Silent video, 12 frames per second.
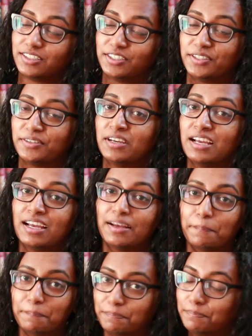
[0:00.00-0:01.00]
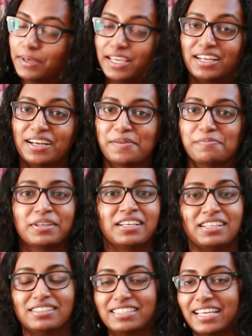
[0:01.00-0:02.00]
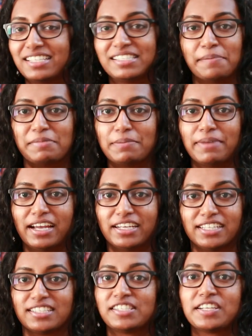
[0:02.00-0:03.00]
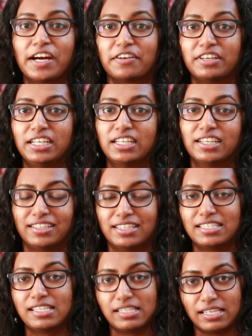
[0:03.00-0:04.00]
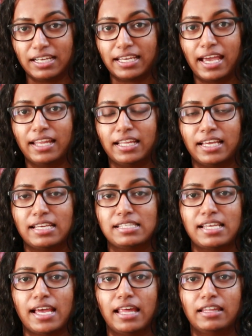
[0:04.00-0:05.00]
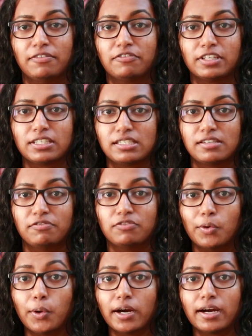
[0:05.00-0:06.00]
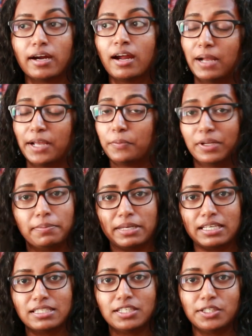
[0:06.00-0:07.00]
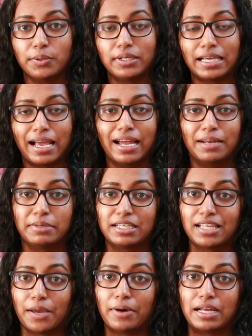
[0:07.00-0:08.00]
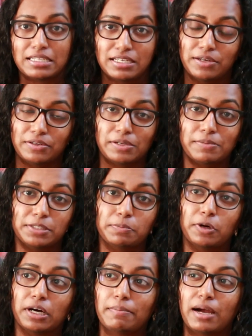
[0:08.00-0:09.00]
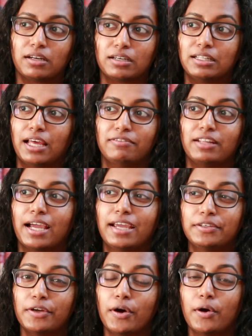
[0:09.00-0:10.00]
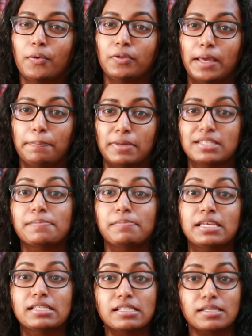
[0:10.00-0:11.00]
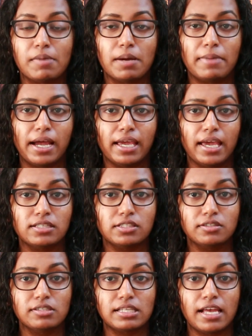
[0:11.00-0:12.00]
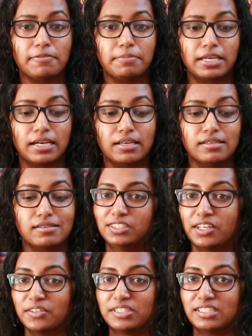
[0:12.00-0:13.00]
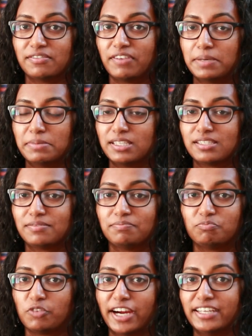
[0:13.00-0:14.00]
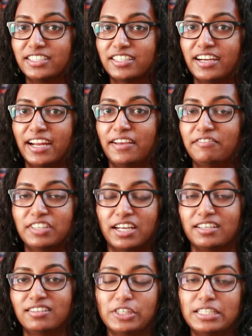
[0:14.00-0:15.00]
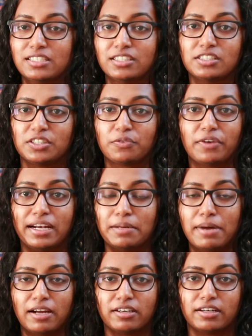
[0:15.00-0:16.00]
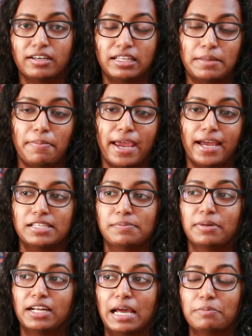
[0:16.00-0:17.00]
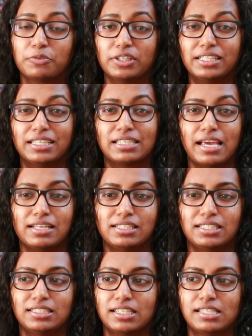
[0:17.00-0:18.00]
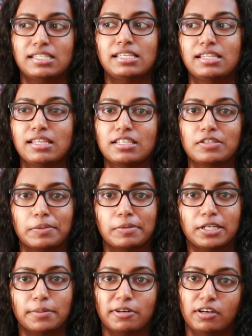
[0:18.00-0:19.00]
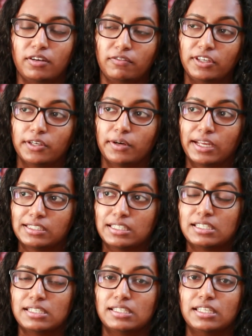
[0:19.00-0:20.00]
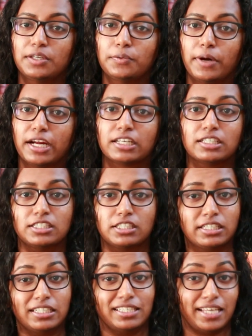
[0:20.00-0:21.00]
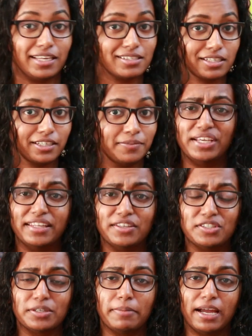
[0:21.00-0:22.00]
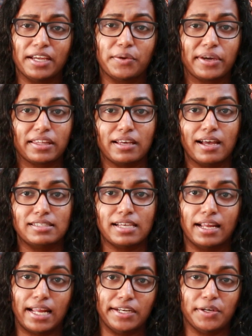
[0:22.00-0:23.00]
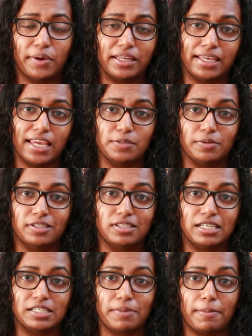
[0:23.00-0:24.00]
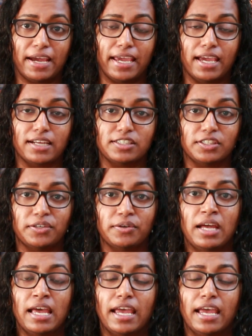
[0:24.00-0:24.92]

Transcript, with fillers: Angelou, pick it up get something by her, start reading her. This is, again, like I said, the first of four. I will be continuing on because I want to know so much more about her life. Like, I know, like, bits and pieces about Maya Angelou's life because, you know, she's a famous writer and I've done research or read about her in the past, but I'm really excited to just see things from her point of view and just to see where her journey takes her. So yeah, those are my quick thoughts on I Know Why the Cage Bird Sings by Maya Angelou.